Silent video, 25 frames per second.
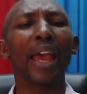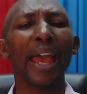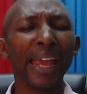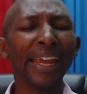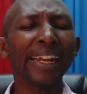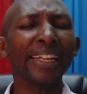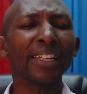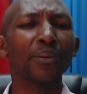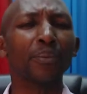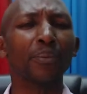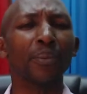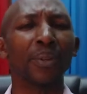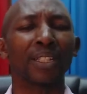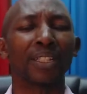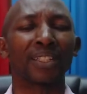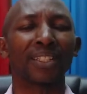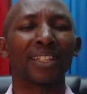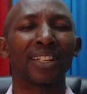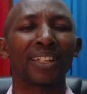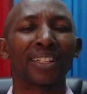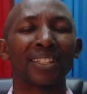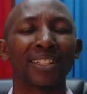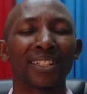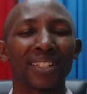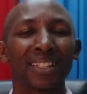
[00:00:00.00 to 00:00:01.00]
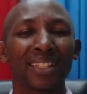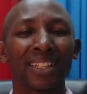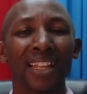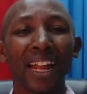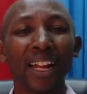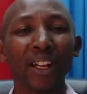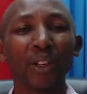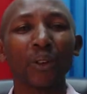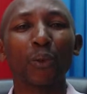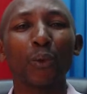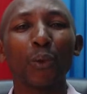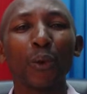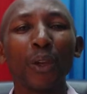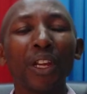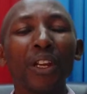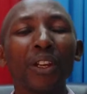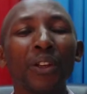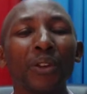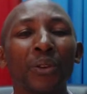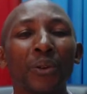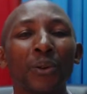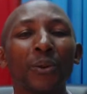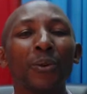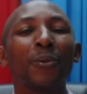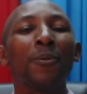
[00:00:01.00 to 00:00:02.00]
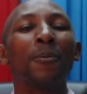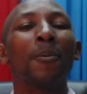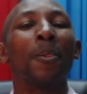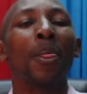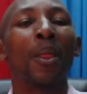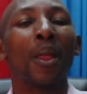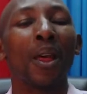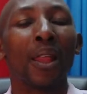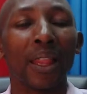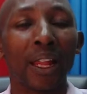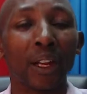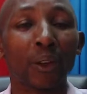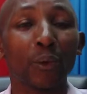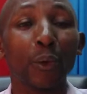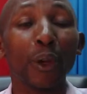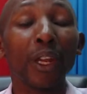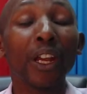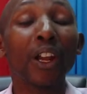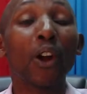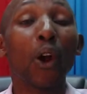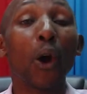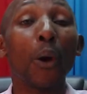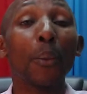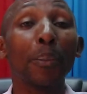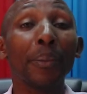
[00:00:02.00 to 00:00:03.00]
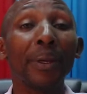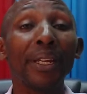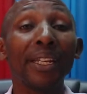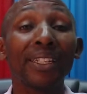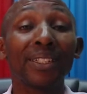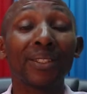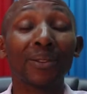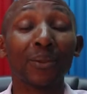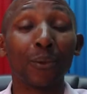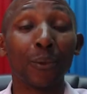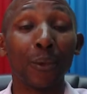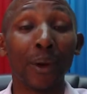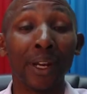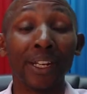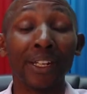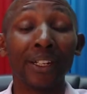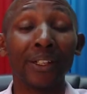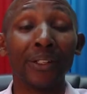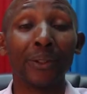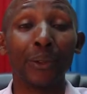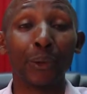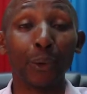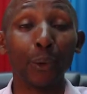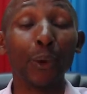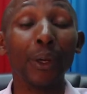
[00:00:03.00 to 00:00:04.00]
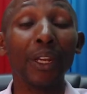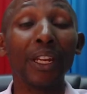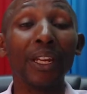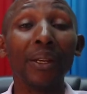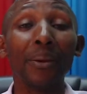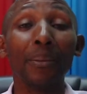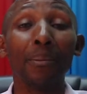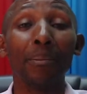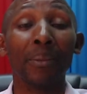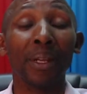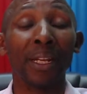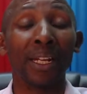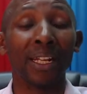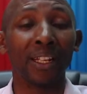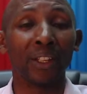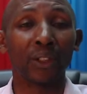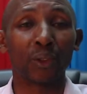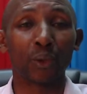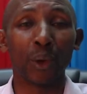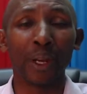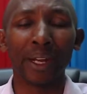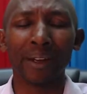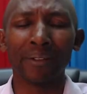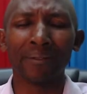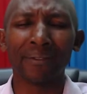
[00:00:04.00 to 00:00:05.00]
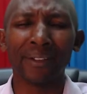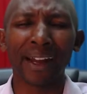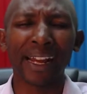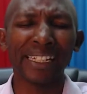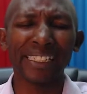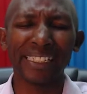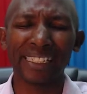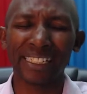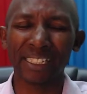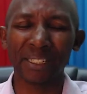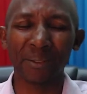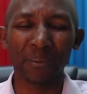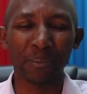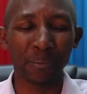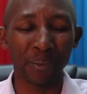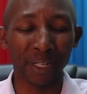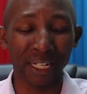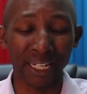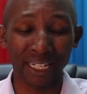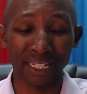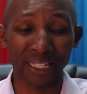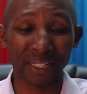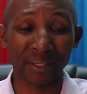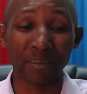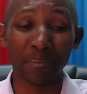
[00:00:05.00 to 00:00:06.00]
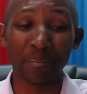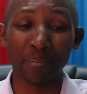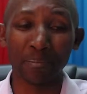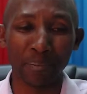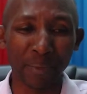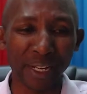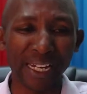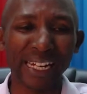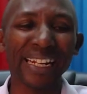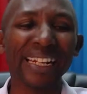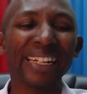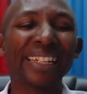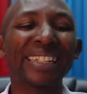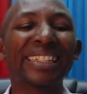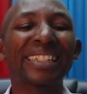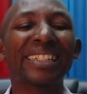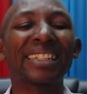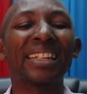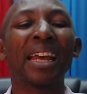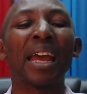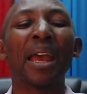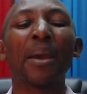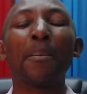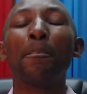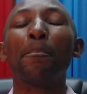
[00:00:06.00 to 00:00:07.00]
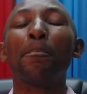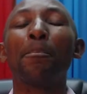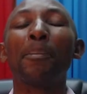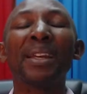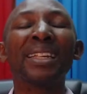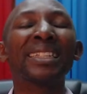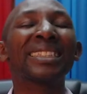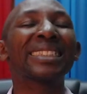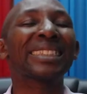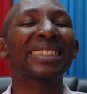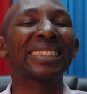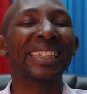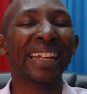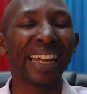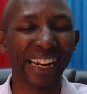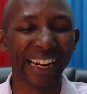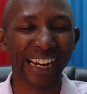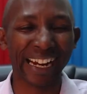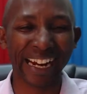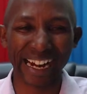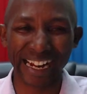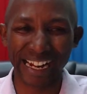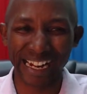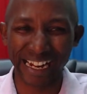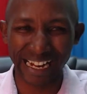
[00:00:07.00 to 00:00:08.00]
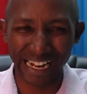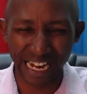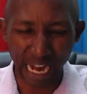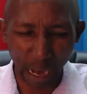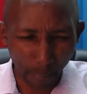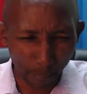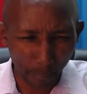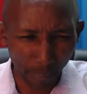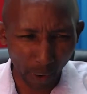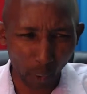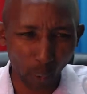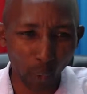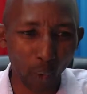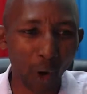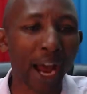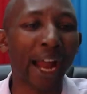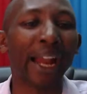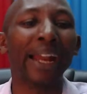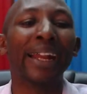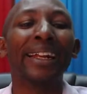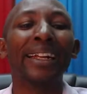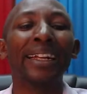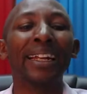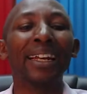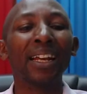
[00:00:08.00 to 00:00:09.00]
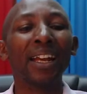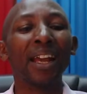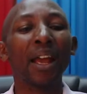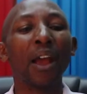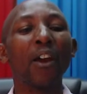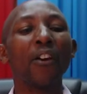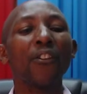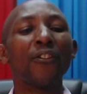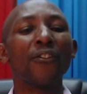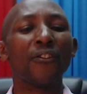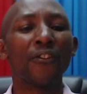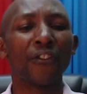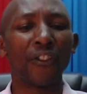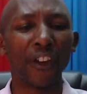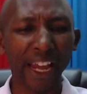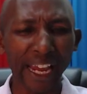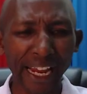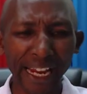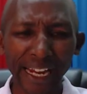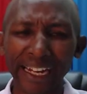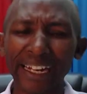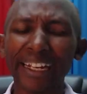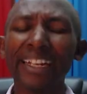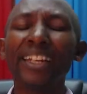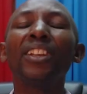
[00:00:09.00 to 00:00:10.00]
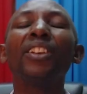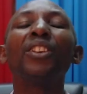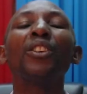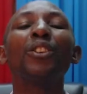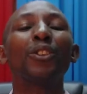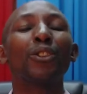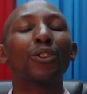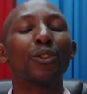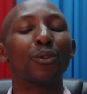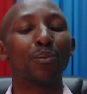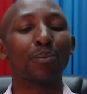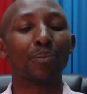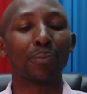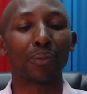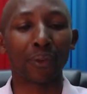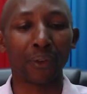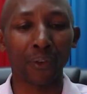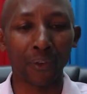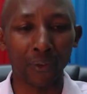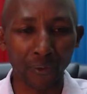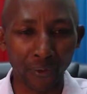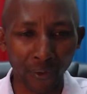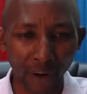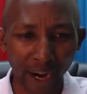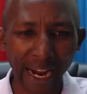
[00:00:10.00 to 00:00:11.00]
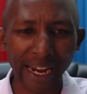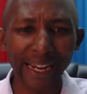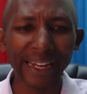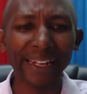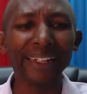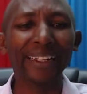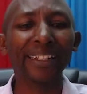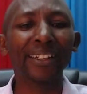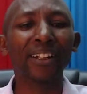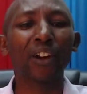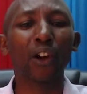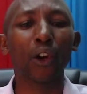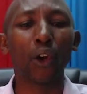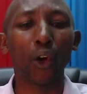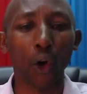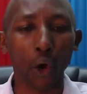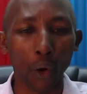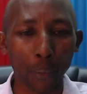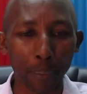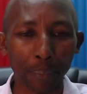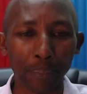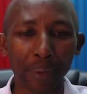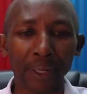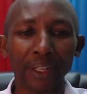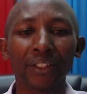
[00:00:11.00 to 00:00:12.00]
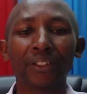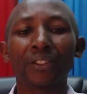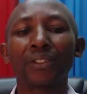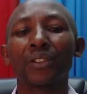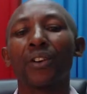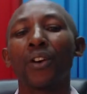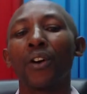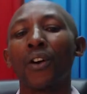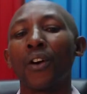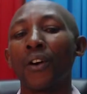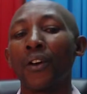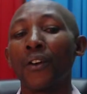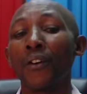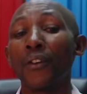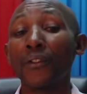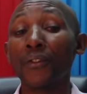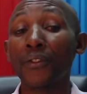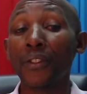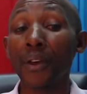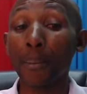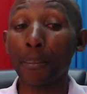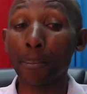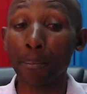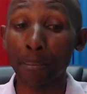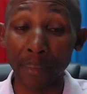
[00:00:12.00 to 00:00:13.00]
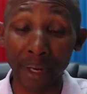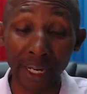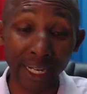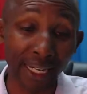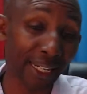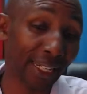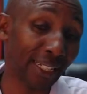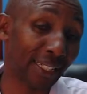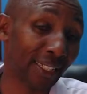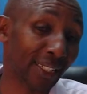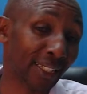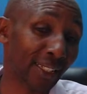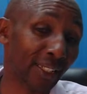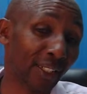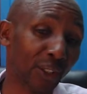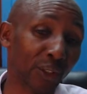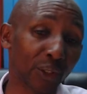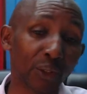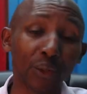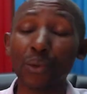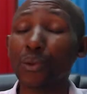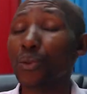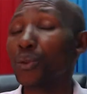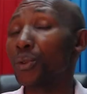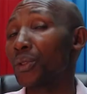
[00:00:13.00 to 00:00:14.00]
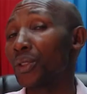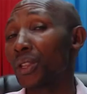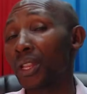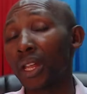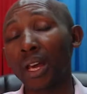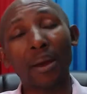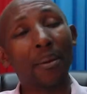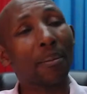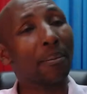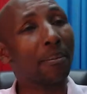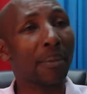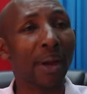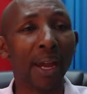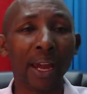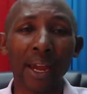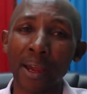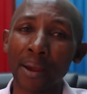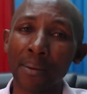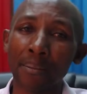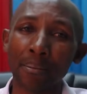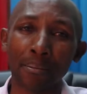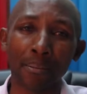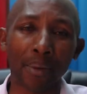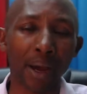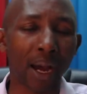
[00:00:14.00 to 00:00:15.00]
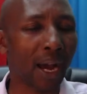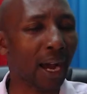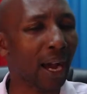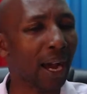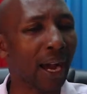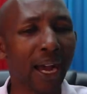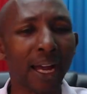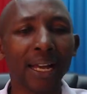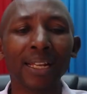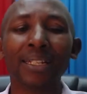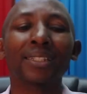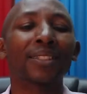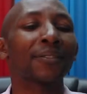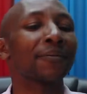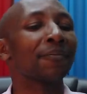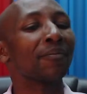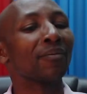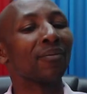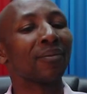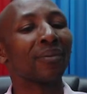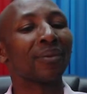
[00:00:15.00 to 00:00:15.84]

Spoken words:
8 mistakes that we commit when doing minutes, when writing minutes. Mistake number 1, failing to provide copies of the minutes to the members.